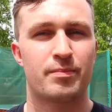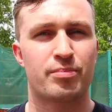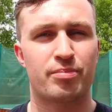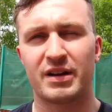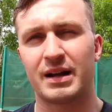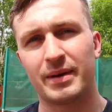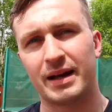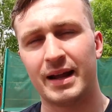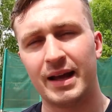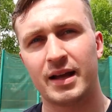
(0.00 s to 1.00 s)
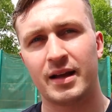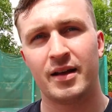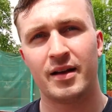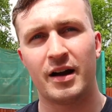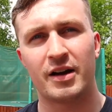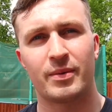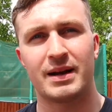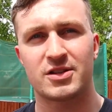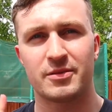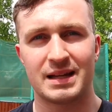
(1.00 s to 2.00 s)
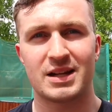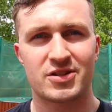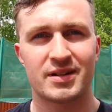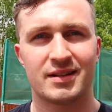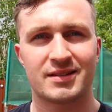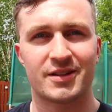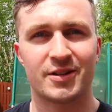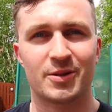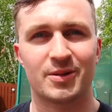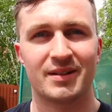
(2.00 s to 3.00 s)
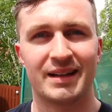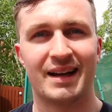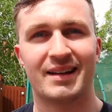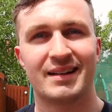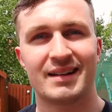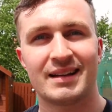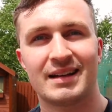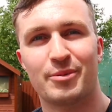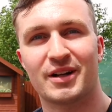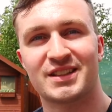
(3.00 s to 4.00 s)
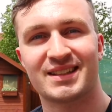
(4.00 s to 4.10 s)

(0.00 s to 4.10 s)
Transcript: break my neck. Either way it's going to be interesting, so yeah, keep watching.